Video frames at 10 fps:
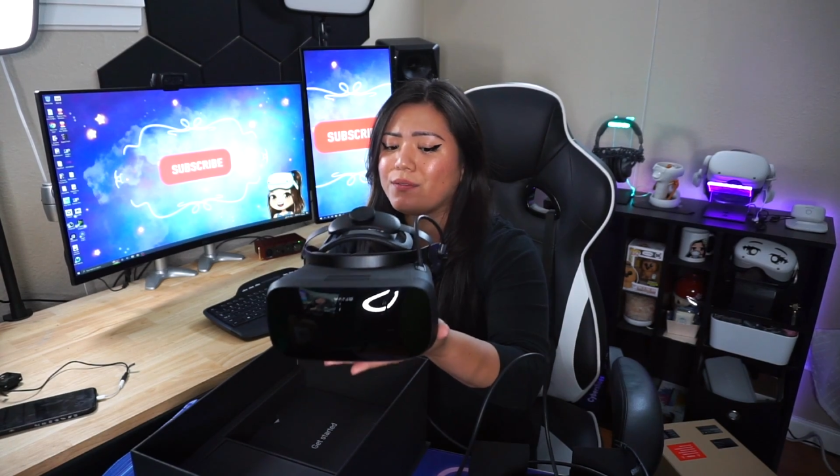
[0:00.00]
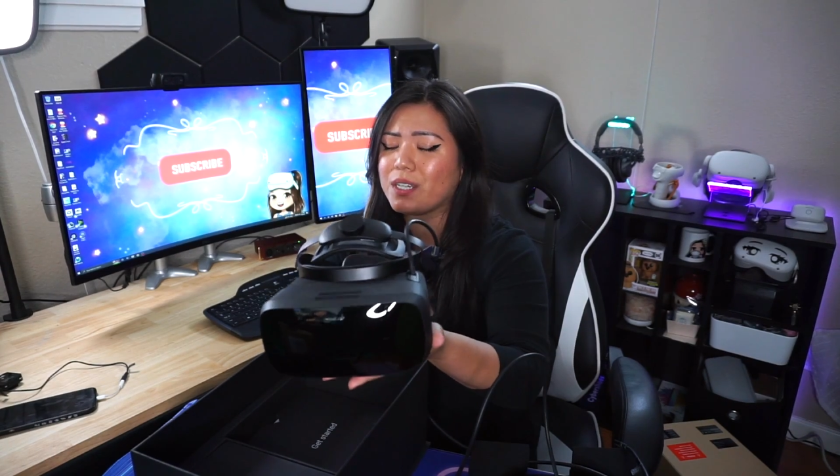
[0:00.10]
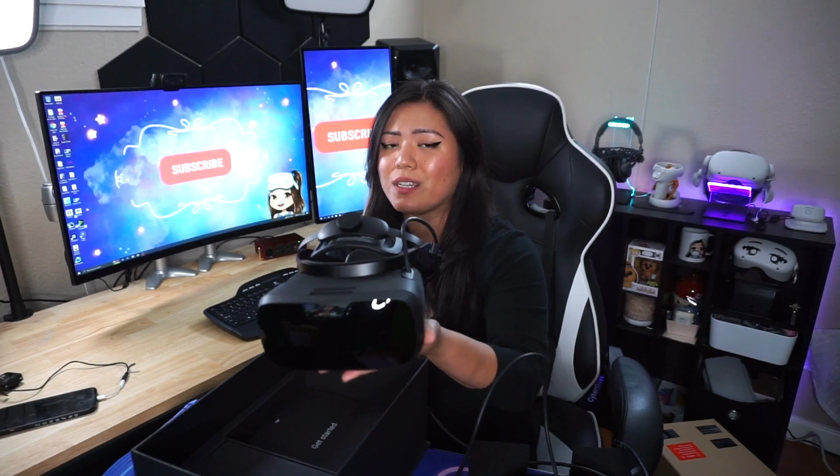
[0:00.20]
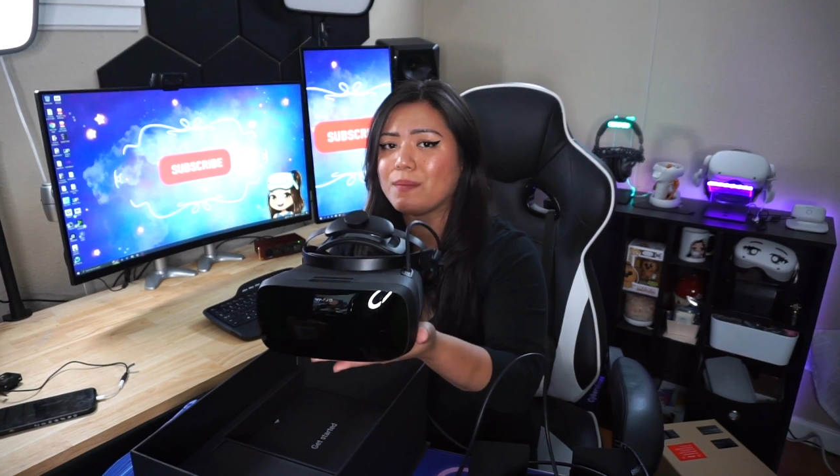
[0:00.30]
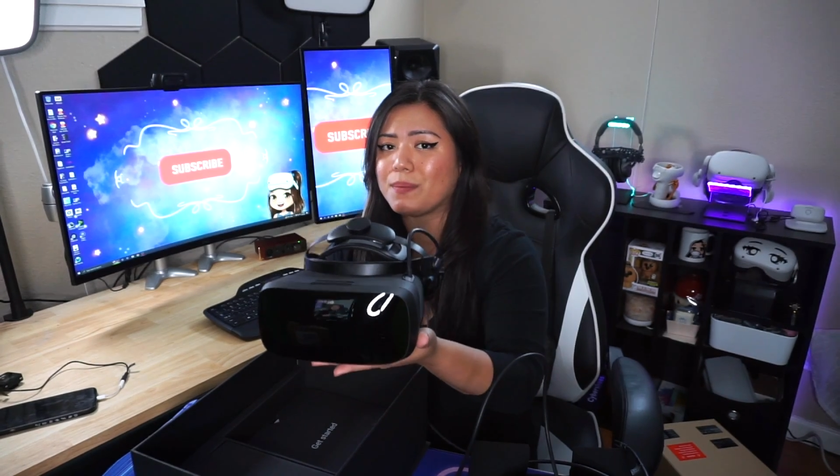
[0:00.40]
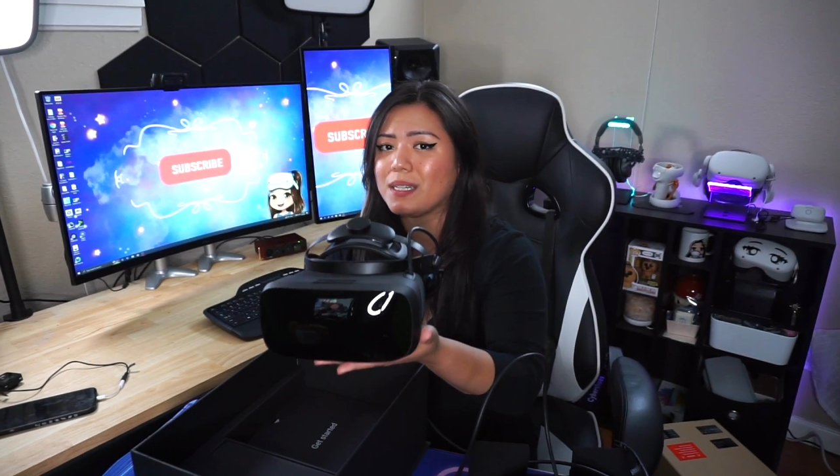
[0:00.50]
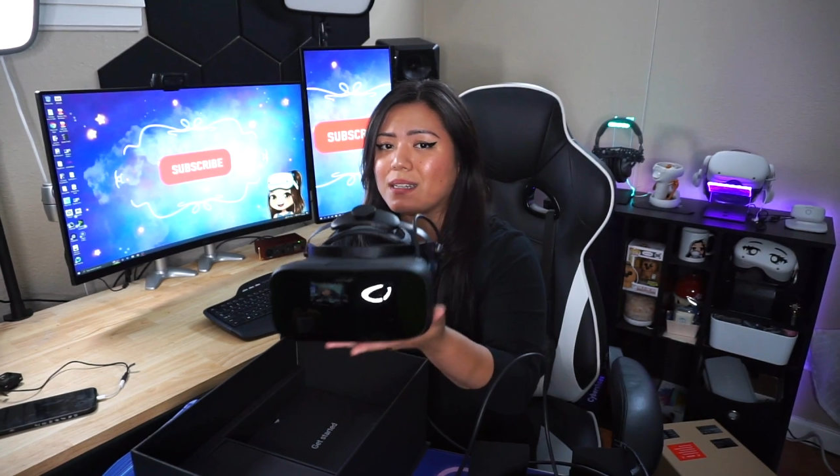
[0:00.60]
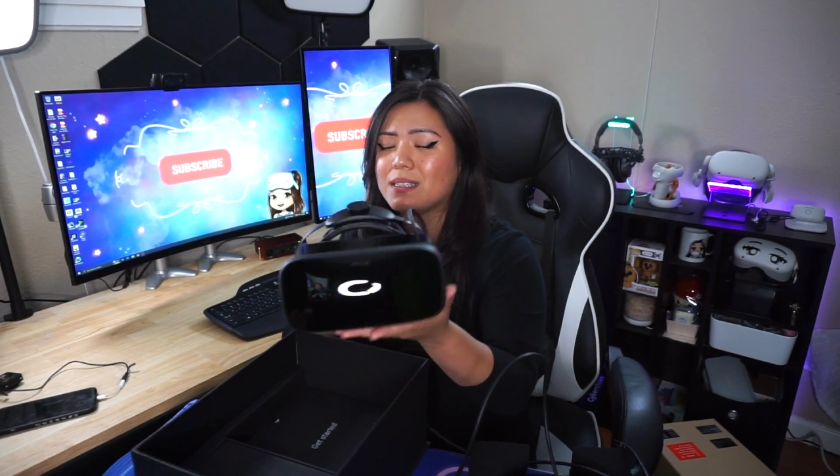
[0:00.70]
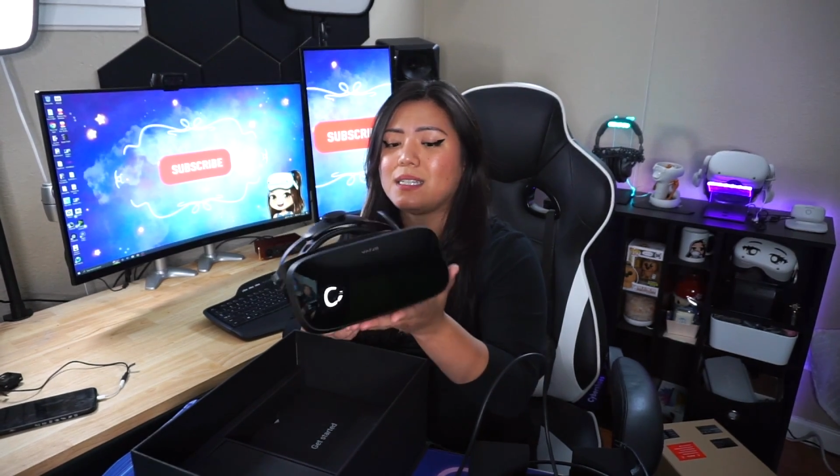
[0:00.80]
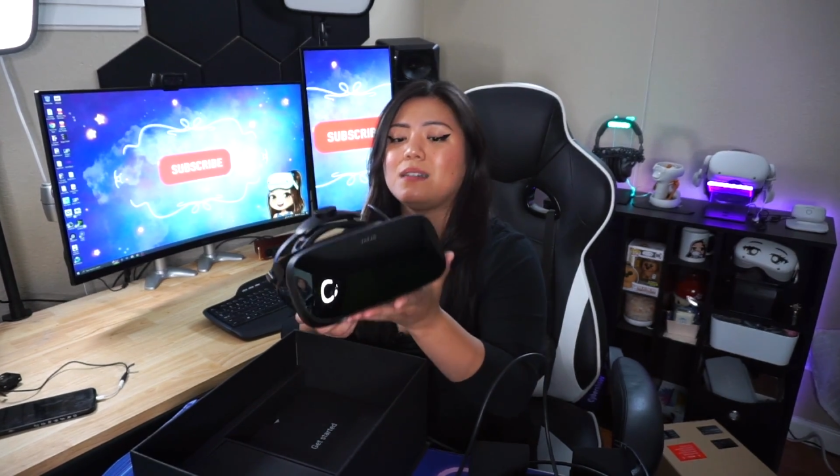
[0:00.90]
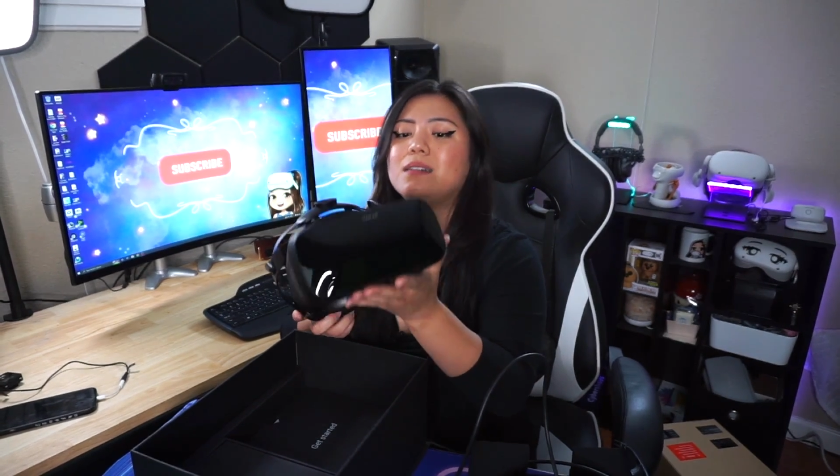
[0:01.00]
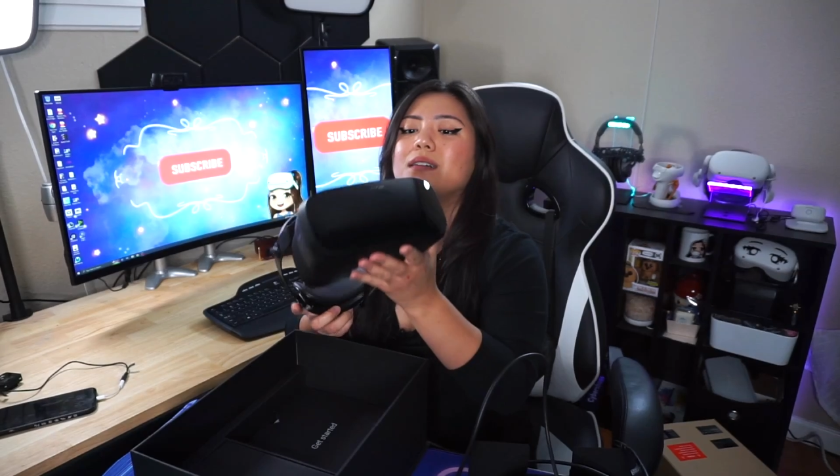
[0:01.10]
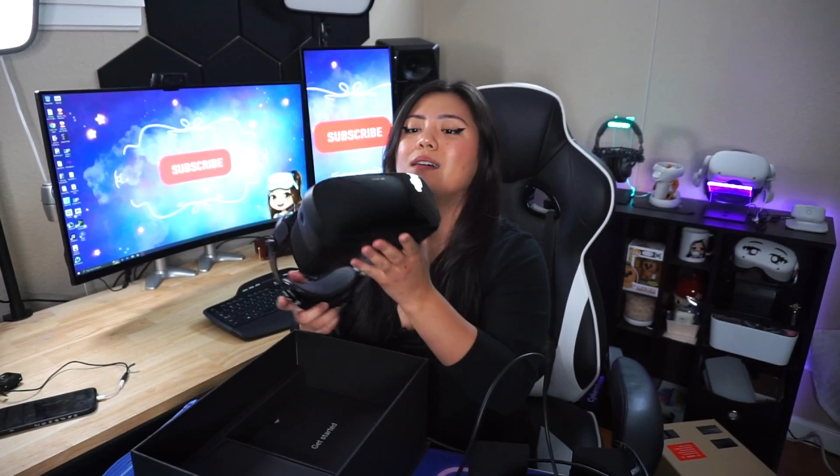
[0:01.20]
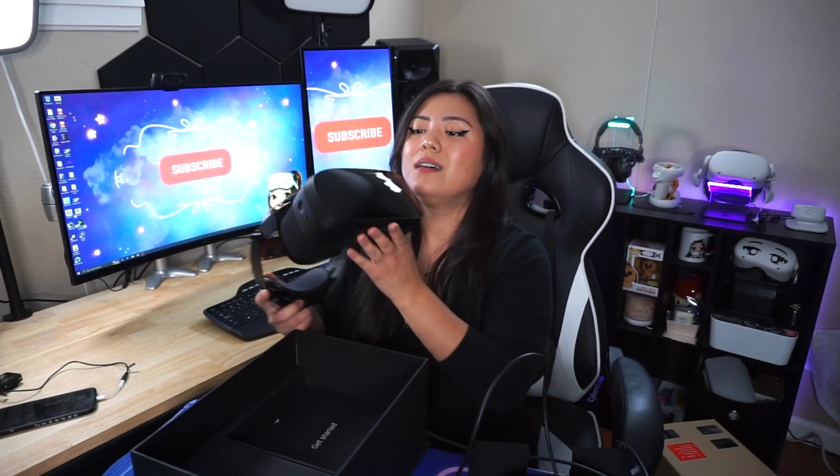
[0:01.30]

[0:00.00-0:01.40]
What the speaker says: very big deal.